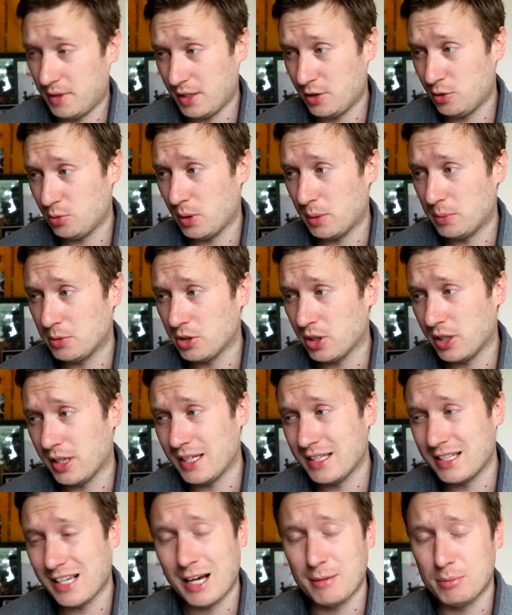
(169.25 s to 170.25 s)
this
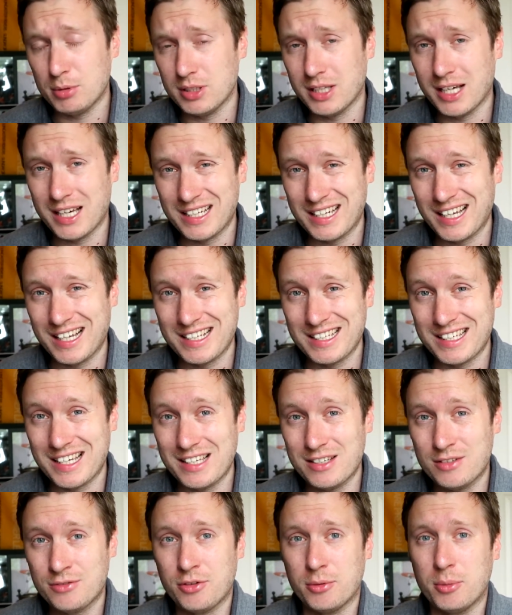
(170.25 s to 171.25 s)
website is Abel
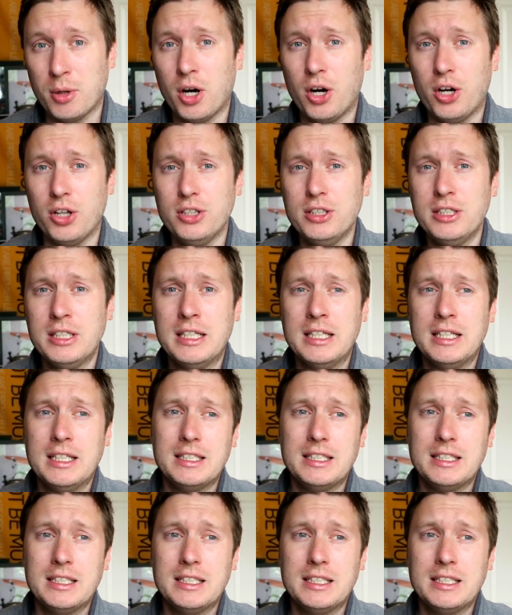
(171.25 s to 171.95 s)
Hernandez from Hull.